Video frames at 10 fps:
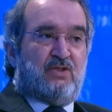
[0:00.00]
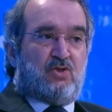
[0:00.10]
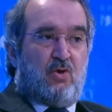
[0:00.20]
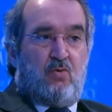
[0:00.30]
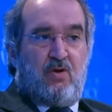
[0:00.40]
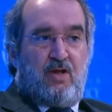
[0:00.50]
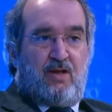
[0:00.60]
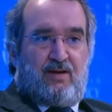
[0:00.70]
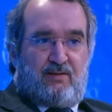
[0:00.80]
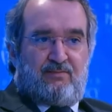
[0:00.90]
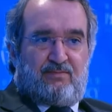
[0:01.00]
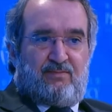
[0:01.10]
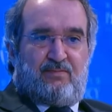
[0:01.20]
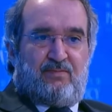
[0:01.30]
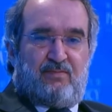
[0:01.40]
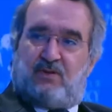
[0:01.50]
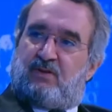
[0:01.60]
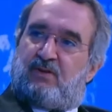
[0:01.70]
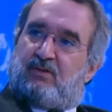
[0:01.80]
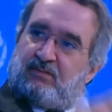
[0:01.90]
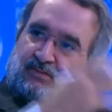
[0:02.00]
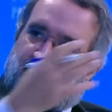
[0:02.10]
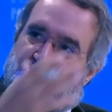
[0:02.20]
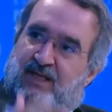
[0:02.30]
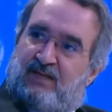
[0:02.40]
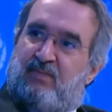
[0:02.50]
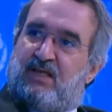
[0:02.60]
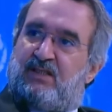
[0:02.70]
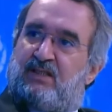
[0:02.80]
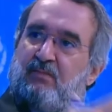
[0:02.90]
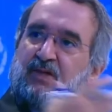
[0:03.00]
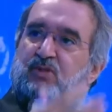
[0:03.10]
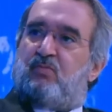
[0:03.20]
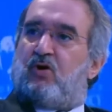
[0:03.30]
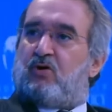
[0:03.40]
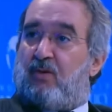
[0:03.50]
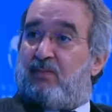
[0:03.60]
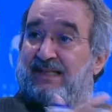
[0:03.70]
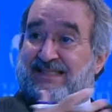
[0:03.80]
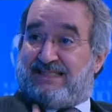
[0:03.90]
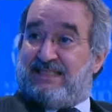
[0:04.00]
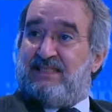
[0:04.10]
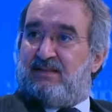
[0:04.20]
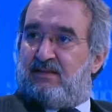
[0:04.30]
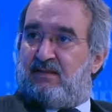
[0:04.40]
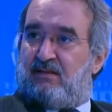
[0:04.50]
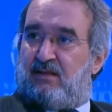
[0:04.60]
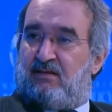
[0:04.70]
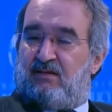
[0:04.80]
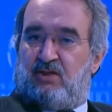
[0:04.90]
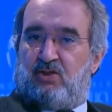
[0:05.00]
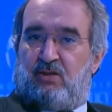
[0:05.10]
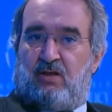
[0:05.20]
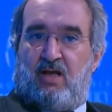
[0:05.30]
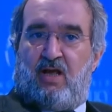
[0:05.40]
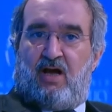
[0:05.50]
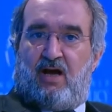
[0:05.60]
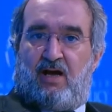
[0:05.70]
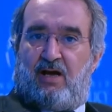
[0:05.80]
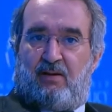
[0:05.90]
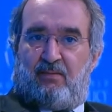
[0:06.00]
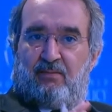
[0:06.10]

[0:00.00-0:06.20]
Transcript: So, uh, you know, that makes it a much more complex scene in, in the region. Uh, uh